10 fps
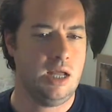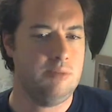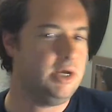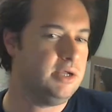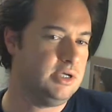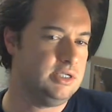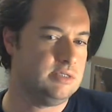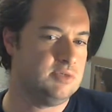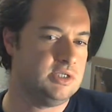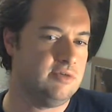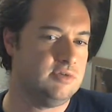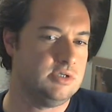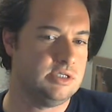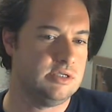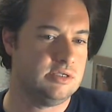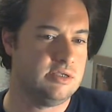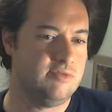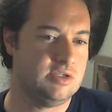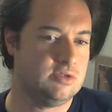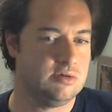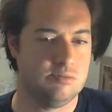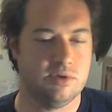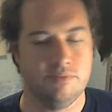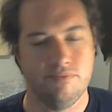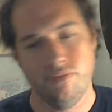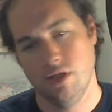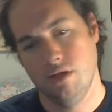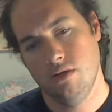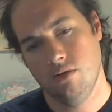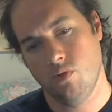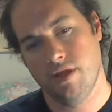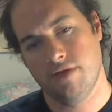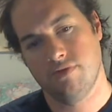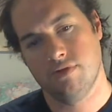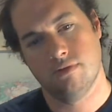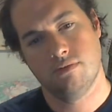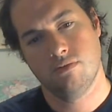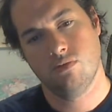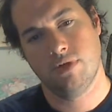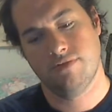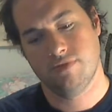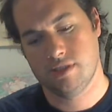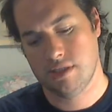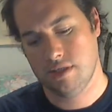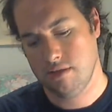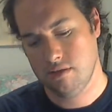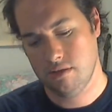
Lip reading: I might write some stuff just on 7-string, but we'll have to see.